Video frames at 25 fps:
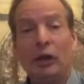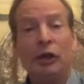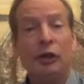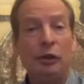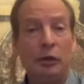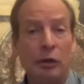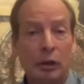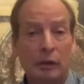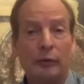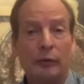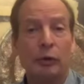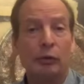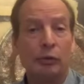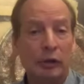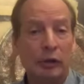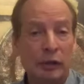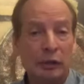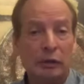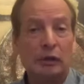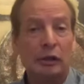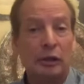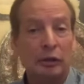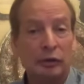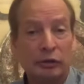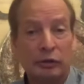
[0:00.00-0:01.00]
you have a
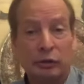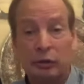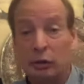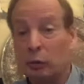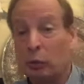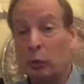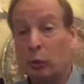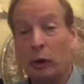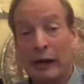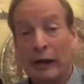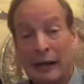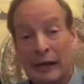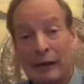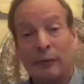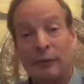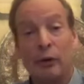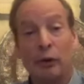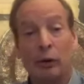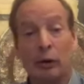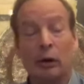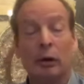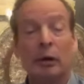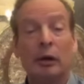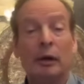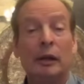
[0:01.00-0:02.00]
real concern,
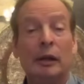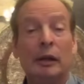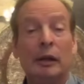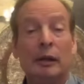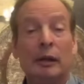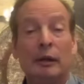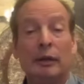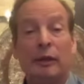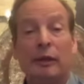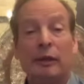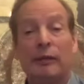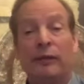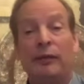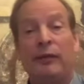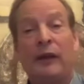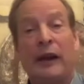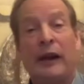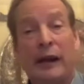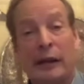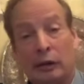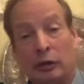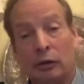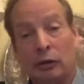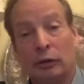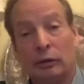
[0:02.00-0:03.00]
whatever the
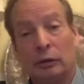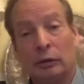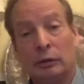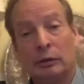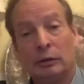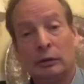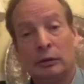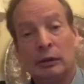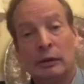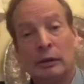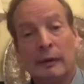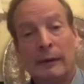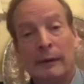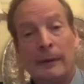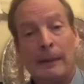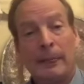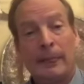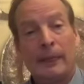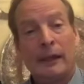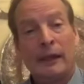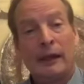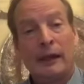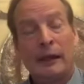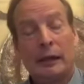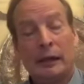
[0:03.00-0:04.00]
final
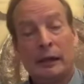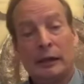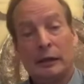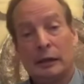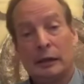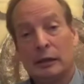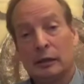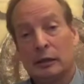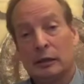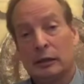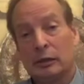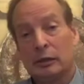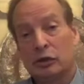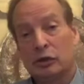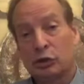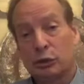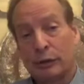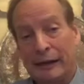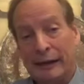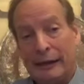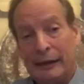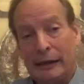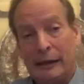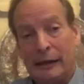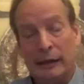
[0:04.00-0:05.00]

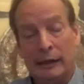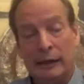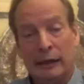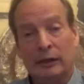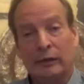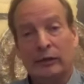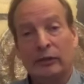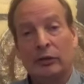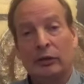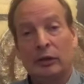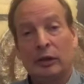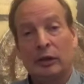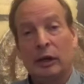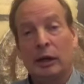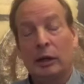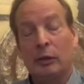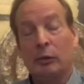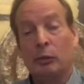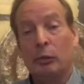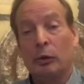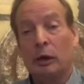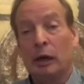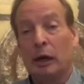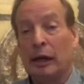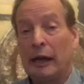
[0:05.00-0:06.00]
trail is
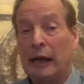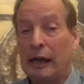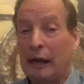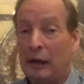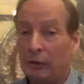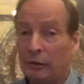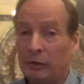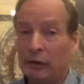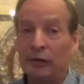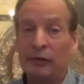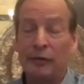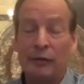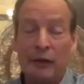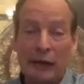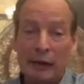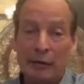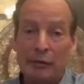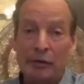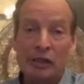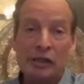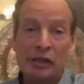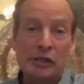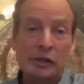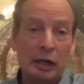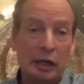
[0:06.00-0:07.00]
on how this
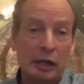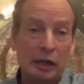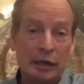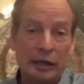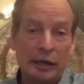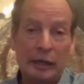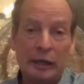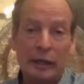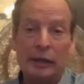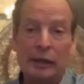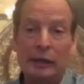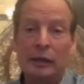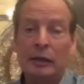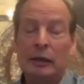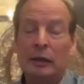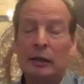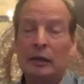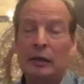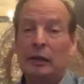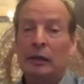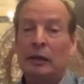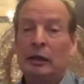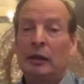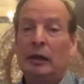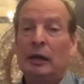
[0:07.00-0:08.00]
virus started,
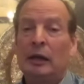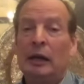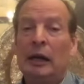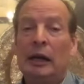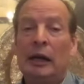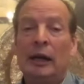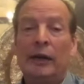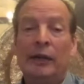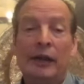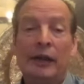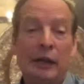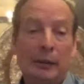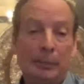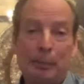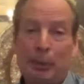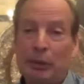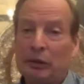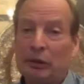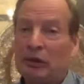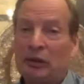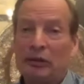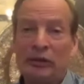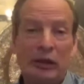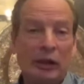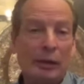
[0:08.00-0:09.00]
that it
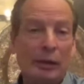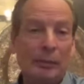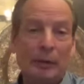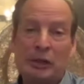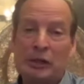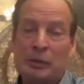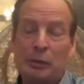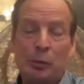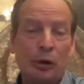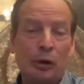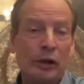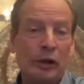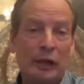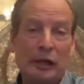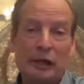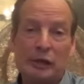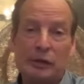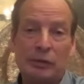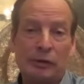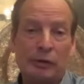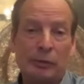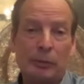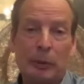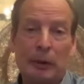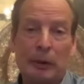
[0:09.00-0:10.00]
puts us in a much more
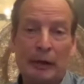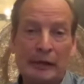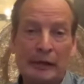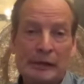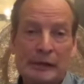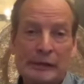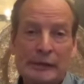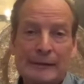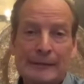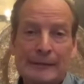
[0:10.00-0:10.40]
dangerous place.